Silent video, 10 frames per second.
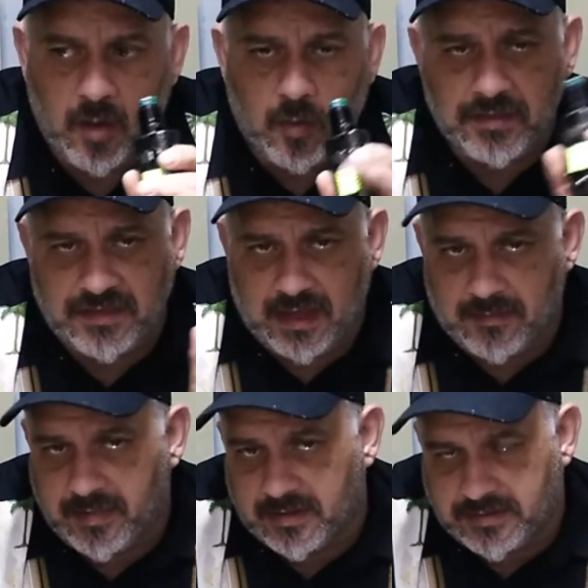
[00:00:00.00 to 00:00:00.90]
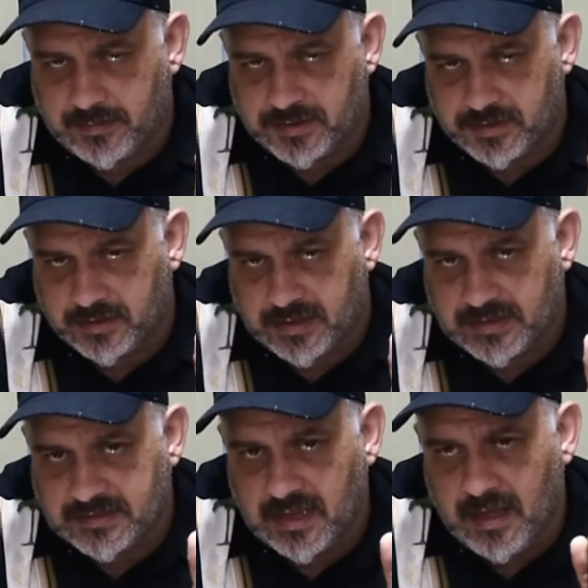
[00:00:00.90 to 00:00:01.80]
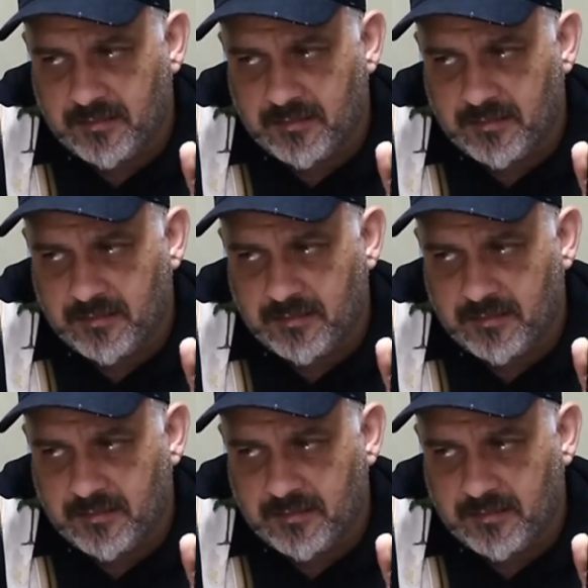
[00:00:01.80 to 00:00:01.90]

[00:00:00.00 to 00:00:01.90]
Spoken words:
what the ambient temperature is,